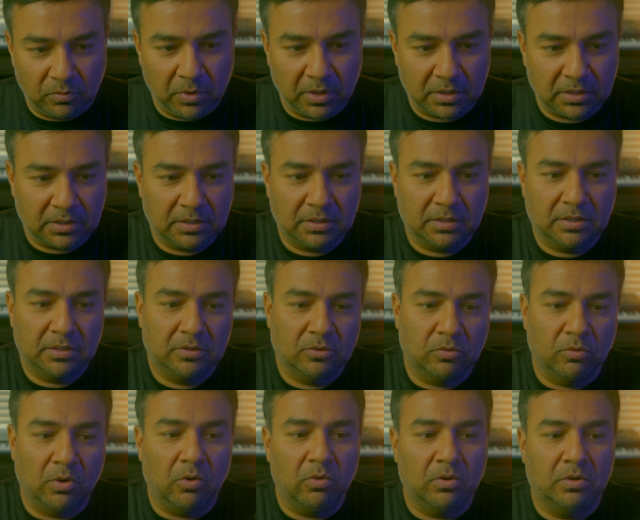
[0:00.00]
works
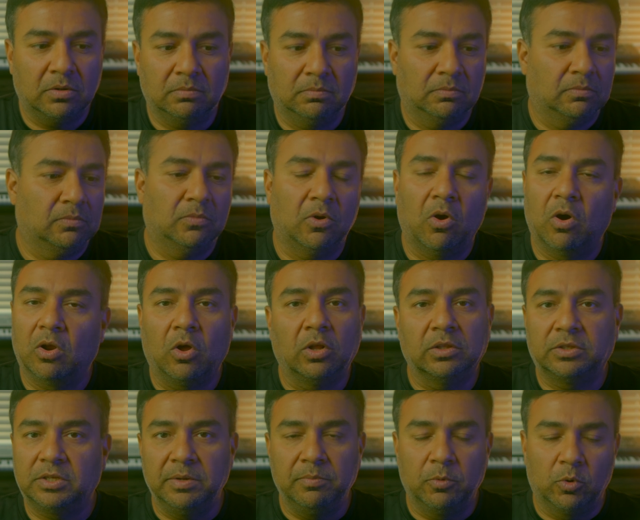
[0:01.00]
throughout on all
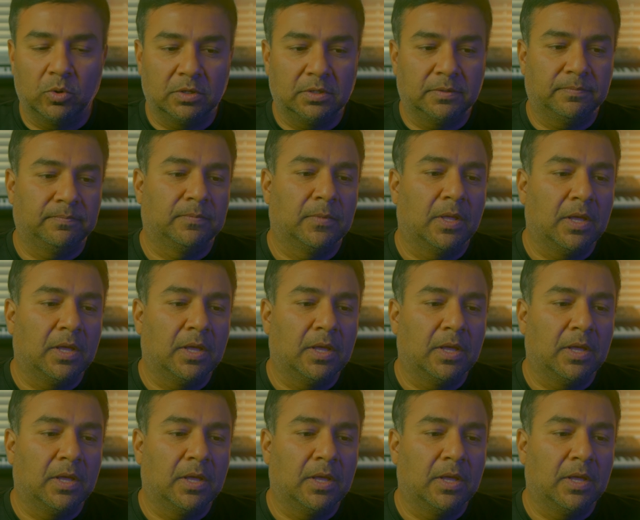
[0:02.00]
three modes.